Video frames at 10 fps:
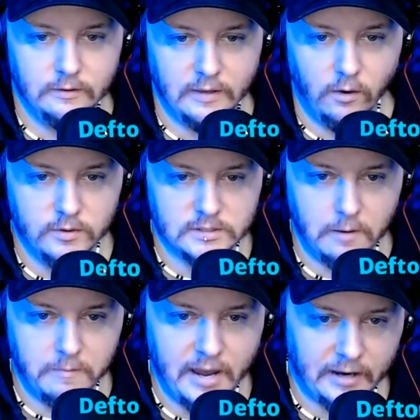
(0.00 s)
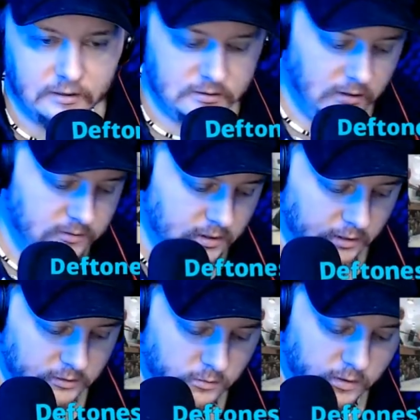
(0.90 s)
They always come back, it seems like.
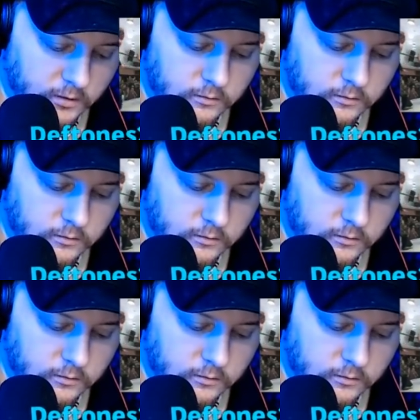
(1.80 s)
It's weird.